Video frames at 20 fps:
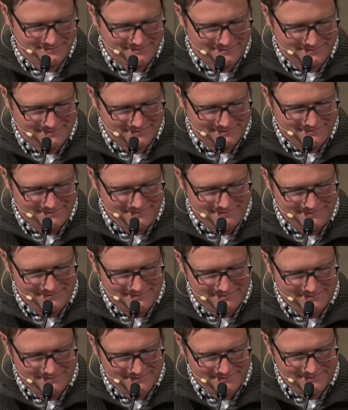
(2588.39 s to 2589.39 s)

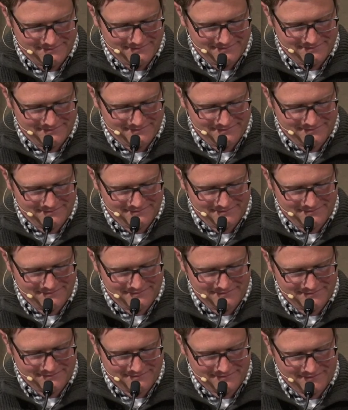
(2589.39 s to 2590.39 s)

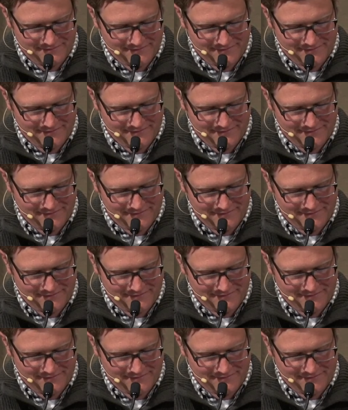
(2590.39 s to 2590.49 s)
(silence)